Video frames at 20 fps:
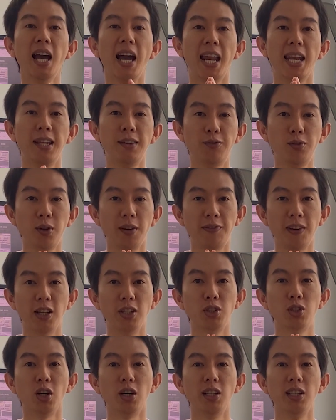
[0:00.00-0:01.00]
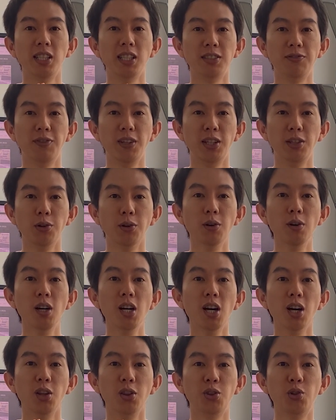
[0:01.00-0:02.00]
And if you have enjoyed this video,
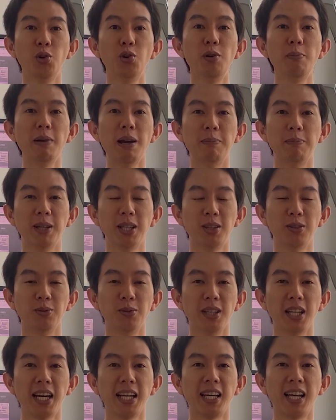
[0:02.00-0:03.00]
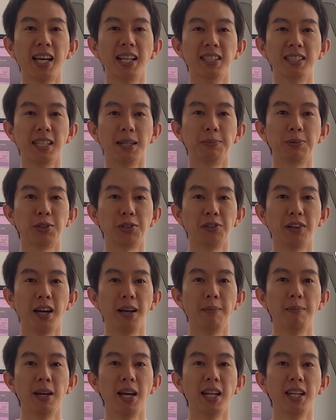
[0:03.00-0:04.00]
do remember to like and
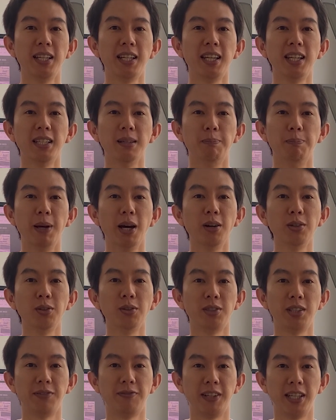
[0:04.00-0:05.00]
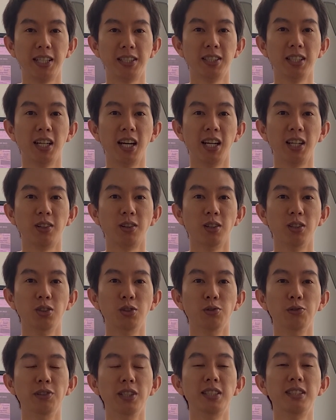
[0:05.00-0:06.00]
subscribe and hit the bell notification icon
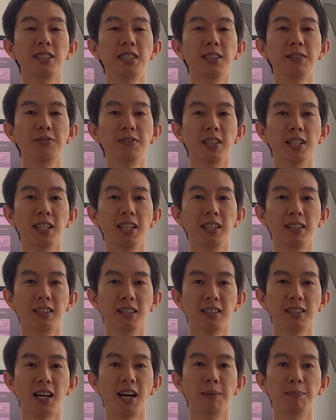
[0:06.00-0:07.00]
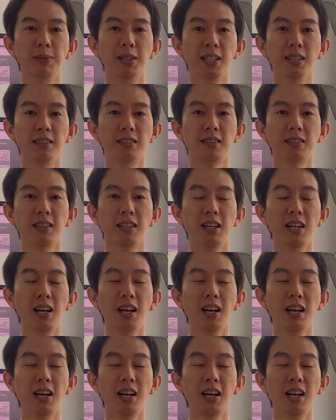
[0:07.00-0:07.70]
to receive the latest updates.